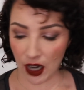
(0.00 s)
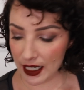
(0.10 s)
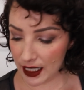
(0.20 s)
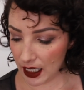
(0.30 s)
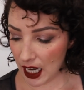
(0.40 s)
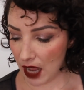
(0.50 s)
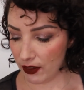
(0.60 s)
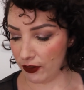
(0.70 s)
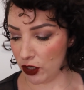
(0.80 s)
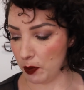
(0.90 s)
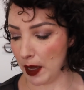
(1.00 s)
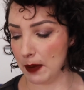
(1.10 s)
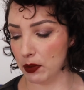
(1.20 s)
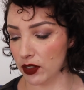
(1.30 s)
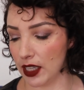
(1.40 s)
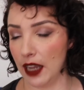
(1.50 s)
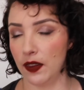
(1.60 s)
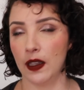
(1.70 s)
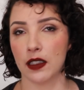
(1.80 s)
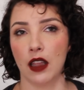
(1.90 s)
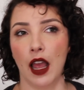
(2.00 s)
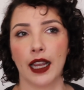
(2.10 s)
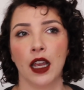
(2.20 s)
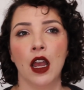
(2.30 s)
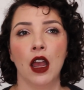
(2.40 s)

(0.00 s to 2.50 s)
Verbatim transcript: did have a few people say things like,